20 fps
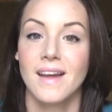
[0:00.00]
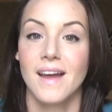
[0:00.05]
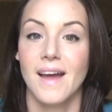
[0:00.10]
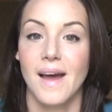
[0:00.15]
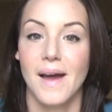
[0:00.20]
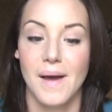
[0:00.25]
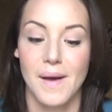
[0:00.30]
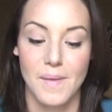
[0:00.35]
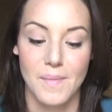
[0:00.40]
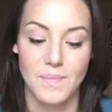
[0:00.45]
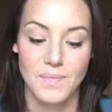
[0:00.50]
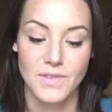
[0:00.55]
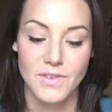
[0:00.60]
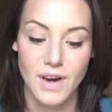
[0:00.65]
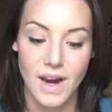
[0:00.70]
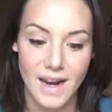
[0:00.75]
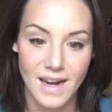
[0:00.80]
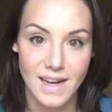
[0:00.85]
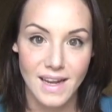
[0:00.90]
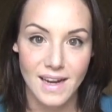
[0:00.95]

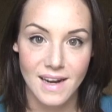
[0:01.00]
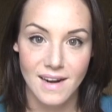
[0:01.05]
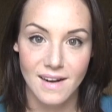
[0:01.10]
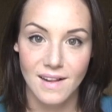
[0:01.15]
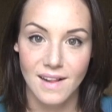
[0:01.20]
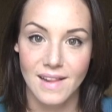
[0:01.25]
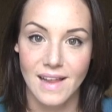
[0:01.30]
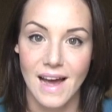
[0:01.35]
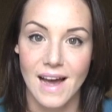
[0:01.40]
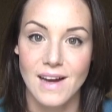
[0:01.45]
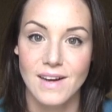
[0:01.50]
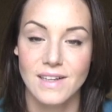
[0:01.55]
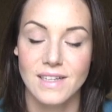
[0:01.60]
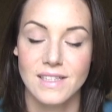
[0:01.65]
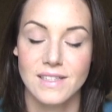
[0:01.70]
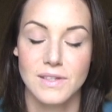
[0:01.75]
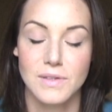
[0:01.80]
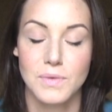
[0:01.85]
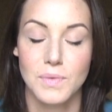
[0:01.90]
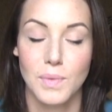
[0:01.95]
Trying to get it all out, and
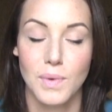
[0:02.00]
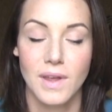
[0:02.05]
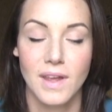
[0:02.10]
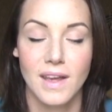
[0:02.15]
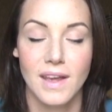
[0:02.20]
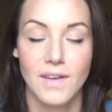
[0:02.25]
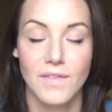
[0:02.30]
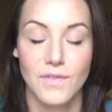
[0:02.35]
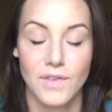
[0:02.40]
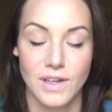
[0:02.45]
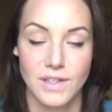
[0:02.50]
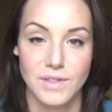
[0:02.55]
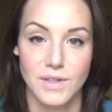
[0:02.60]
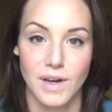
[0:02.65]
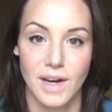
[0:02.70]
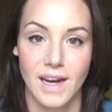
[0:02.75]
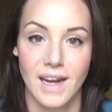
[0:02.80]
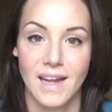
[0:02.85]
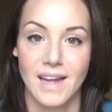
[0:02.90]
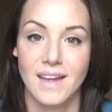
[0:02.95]
it's just really
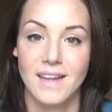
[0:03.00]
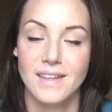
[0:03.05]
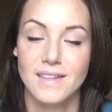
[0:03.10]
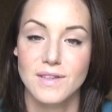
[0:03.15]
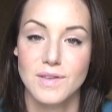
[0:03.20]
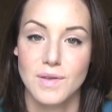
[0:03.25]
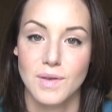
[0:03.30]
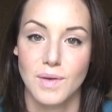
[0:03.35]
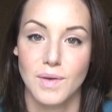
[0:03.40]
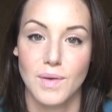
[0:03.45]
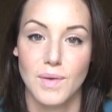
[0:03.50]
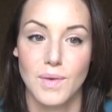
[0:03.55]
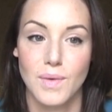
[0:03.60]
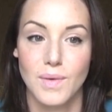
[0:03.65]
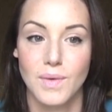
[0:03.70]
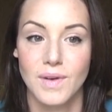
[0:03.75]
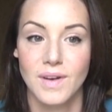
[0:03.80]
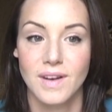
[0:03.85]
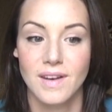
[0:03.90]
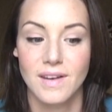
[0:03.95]
frustrating
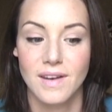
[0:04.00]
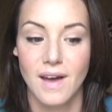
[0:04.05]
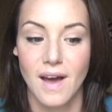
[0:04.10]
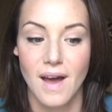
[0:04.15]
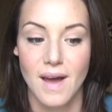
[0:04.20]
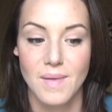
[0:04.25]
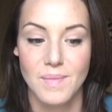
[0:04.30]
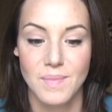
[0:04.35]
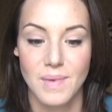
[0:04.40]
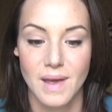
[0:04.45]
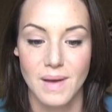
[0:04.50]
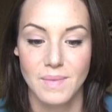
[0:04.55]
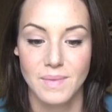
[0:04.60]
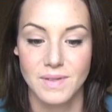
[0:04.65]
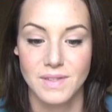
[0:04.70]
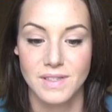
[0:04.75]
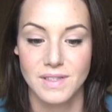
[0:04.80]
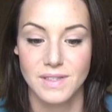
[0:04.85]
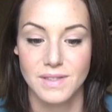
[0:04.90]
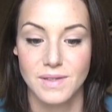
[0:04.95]
to not be able
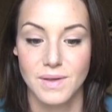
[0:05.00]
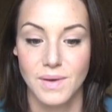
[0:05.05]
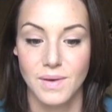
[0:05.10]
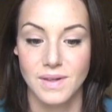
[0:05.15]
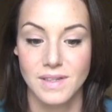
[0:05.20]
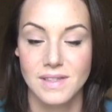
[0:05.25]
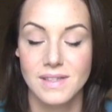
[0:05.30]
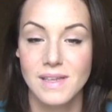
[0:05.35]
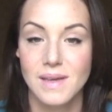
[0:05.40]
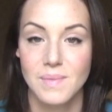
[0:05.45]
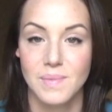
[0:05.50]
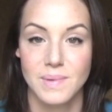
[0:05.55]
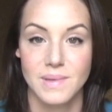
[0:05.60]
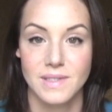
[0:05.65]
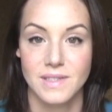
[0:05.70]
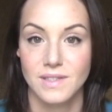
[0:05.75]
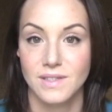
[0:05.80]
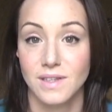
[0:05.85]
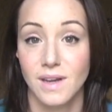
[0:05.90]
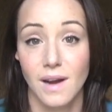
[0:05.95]
to just go to sleep.
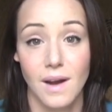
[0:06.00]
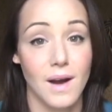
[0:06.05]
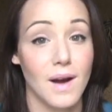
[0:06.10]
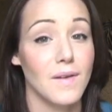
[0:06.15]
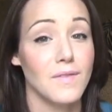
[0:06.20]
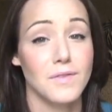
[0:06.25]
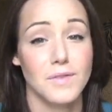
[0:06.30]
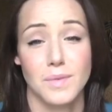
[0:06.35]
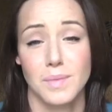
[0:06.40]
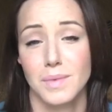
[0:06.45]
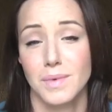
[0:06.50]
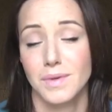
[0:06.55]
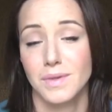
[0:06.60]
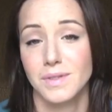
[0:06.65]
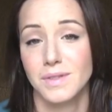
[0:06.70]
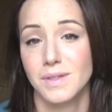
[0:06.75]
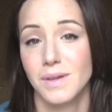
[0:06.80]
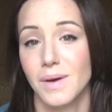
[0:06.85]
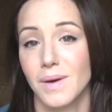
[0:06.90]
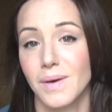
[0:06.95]
It's just uncomfortable.
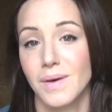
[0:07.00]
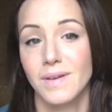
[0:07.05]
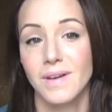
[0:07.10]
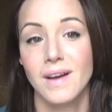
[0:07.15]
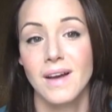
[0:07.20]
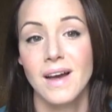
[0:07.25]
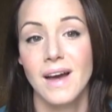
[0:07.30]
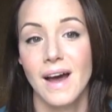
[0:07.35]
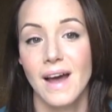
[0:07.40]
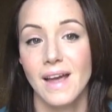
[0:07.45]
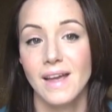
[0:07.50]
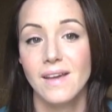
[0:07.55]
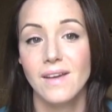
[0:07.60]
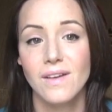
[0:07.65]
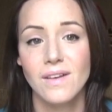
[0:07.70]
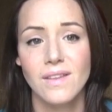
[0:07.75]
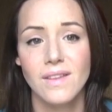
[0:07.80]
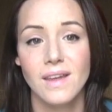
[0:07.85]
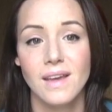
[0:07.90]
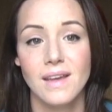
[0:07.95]
So I
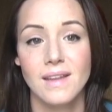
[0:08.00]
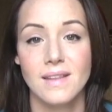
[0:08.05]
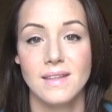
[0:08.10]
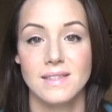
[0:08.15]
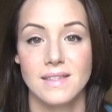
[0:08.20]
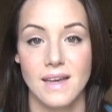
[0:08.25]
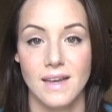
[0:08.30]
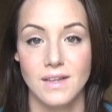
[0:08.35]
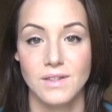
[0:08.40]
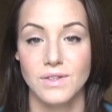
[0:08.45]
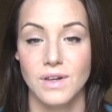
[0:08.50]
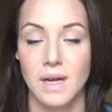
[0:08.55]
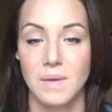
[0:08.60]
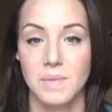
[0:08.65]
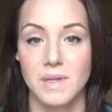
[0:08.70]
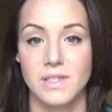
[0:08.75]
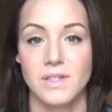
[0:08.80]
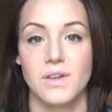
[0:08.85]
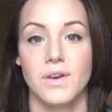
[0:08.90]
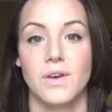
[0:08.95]
hear that in the second
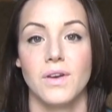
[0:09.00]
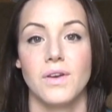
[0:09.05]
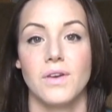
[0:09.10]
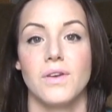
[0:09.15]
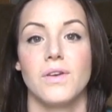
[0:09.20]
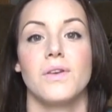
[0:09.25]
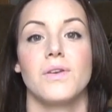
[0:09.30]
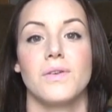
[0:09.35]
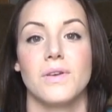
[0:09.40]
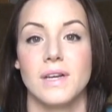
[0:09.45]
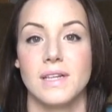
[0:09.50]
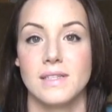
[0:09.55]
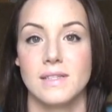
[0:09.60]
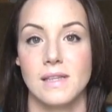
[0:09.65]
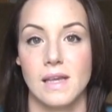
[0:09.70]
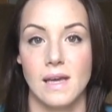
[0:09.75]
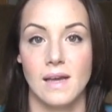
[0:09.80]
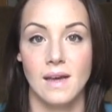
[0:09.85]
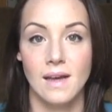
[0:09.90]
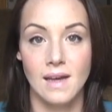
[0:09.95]
trimester, your uterus
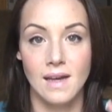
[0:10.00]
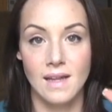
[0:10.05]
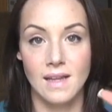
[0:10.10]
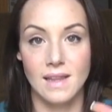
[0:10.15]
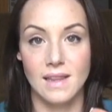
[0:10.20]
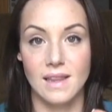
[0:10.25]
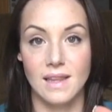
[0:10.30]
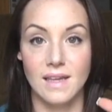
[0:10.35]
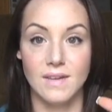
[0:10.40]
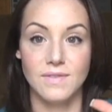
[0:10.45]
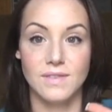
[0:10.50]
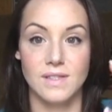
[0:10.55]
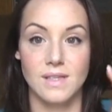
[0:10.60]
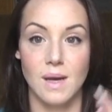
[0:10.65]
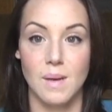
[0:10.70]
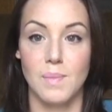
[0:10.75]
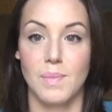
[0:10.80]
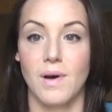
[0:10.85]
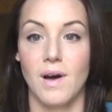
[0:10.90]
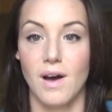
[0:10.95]
lifts
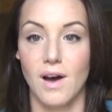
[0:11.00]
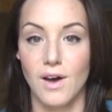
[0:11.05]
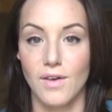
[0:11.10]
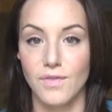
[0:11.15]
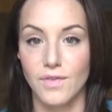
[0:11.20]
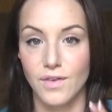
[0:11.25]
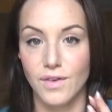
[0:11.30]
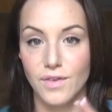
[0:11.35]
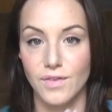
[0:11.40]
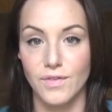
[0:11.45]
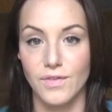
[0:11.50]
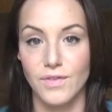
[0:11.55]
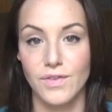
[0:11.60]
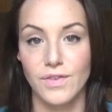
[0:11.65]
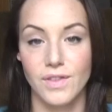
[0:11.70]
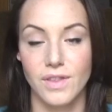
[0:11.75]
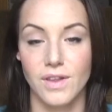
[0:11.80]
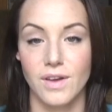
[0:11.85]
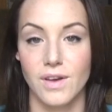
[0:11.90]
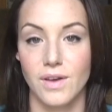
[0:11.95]
up off of
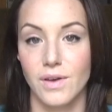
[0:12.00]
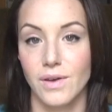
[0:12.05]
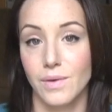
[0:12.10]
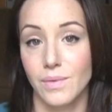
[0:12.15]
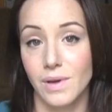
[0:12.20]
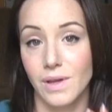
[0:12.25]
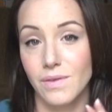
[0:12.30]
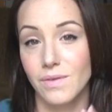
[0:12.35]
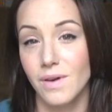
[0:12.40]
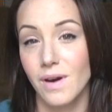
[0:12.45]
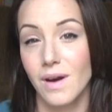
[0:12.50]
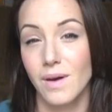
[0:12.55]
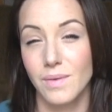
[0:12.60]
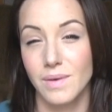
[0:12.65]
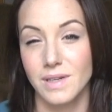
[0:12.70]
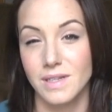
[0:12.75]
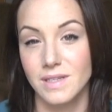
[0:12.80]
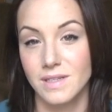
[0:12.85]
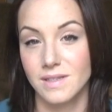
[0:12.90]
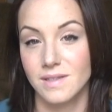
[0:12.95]
the urethra,
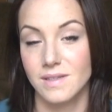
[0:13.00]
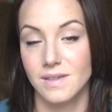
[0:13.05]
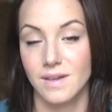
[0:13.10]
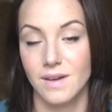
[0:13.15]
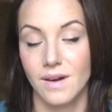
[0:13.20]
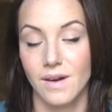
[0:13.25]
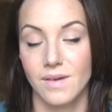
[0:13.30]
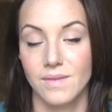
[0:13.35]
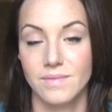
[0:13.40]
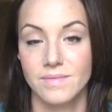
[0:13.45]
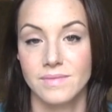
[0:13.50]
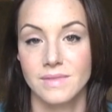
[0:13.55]
which is, you know,